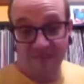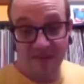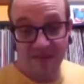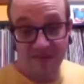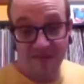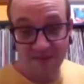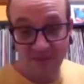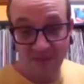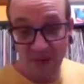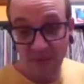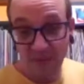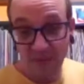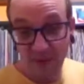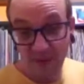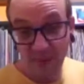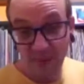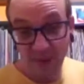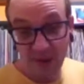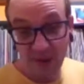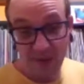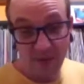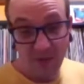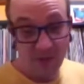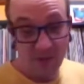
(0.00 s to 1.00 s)
drums is
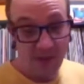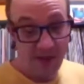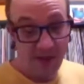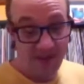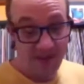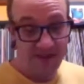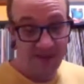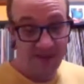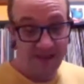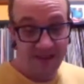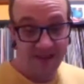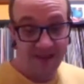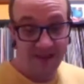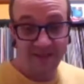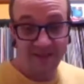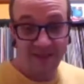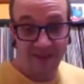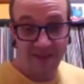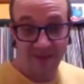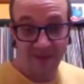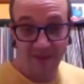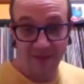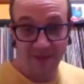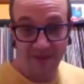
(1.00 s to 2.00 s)
pretty cool. I get to hit
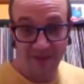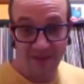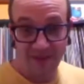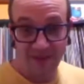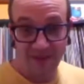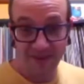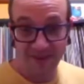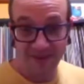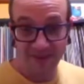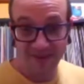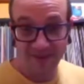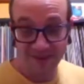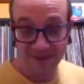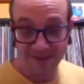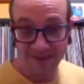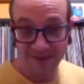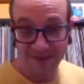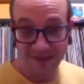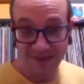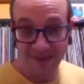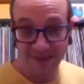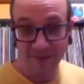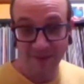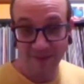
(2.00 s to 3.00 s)
stuff with sticks,
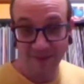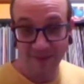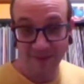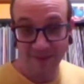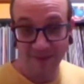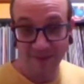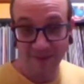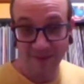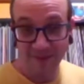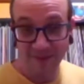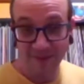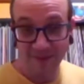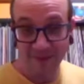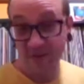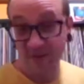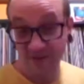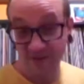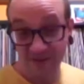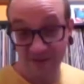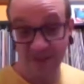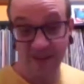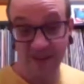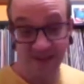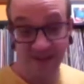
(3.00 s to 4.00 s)
you know, like, and be real, real